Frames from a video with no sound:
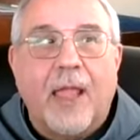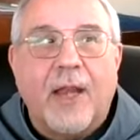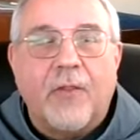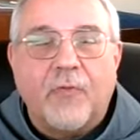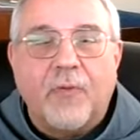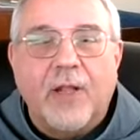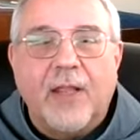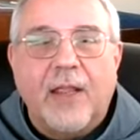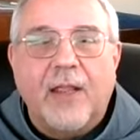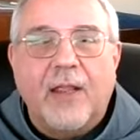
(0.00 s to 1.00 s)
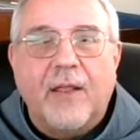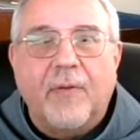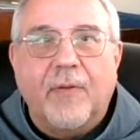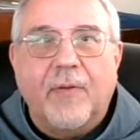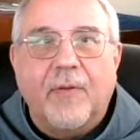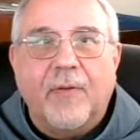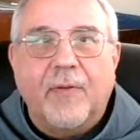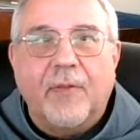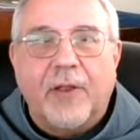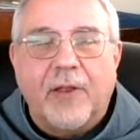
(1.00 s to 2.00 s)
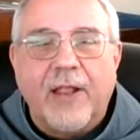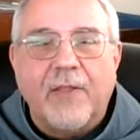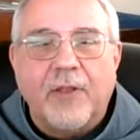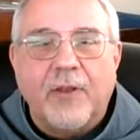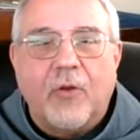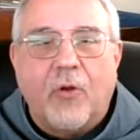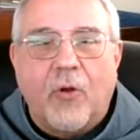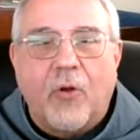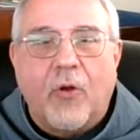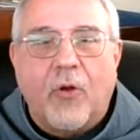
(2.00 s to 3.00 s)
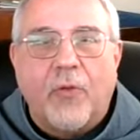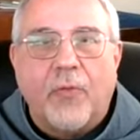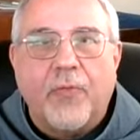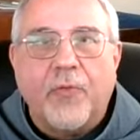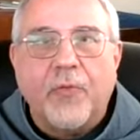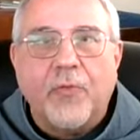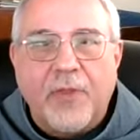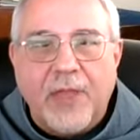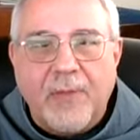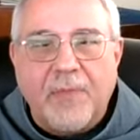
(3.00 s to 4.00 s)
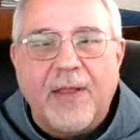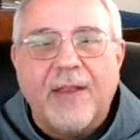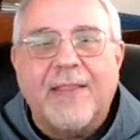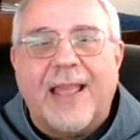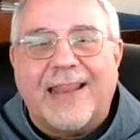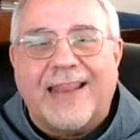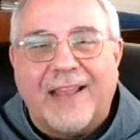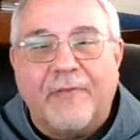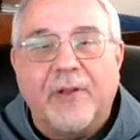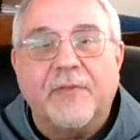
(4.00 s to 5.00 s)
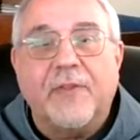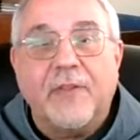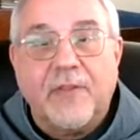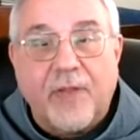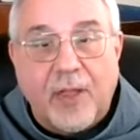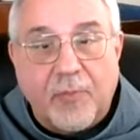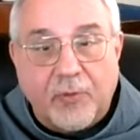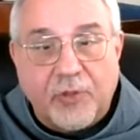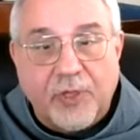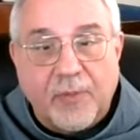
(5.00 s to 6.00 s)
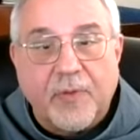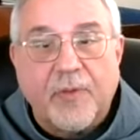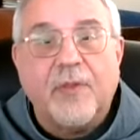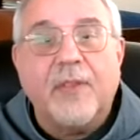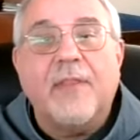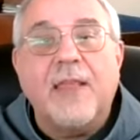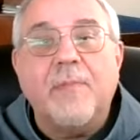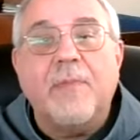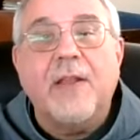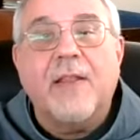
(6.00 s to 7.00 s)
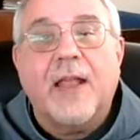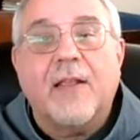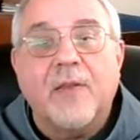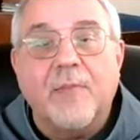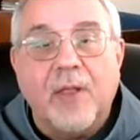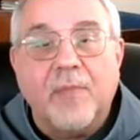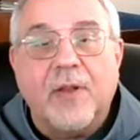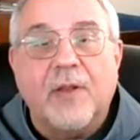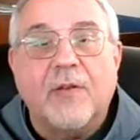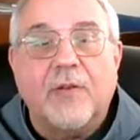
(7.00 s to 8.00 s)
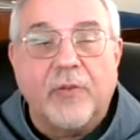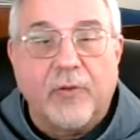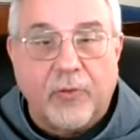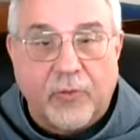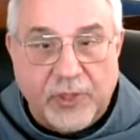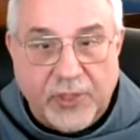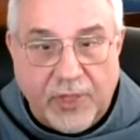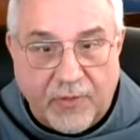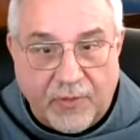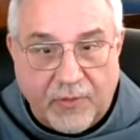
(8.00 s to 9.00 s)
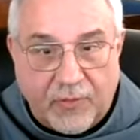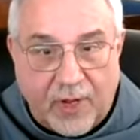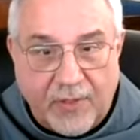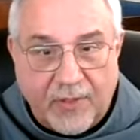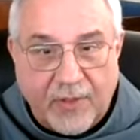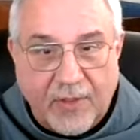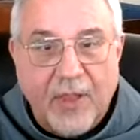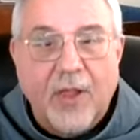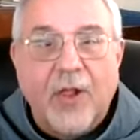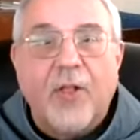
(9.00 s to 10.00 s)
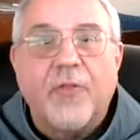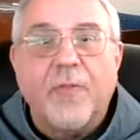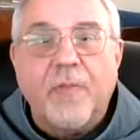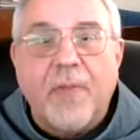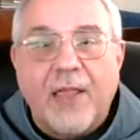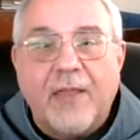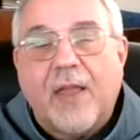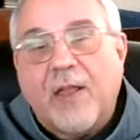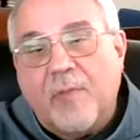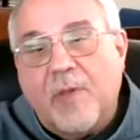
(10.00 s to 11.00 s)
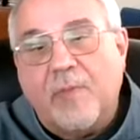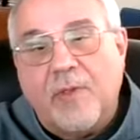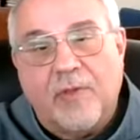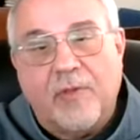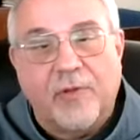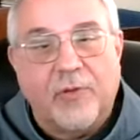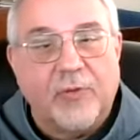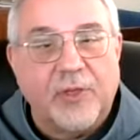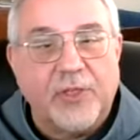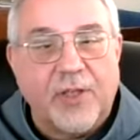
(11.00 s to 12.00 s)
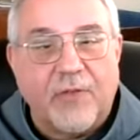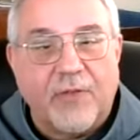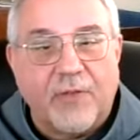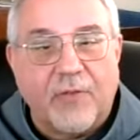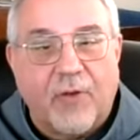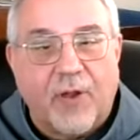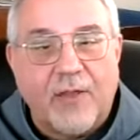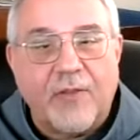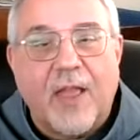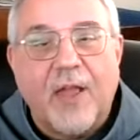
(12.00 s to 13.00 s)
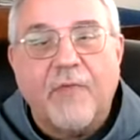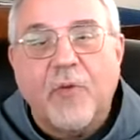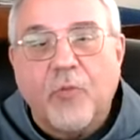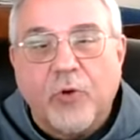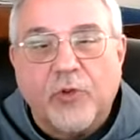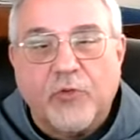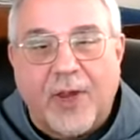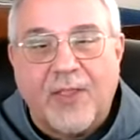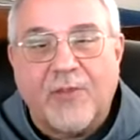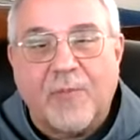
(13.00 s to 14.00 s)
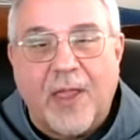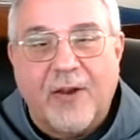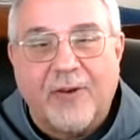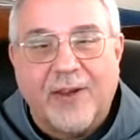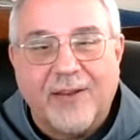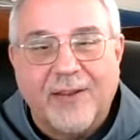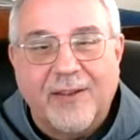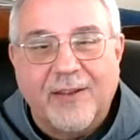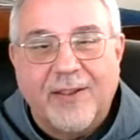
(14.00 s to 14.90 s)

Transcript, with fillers: It is really the Lenten call to deepen that level of discipleship, to deepen that commitment to the Lord Jesus Christ, to make that commitment to the Lord Jesus Christ ever more transparent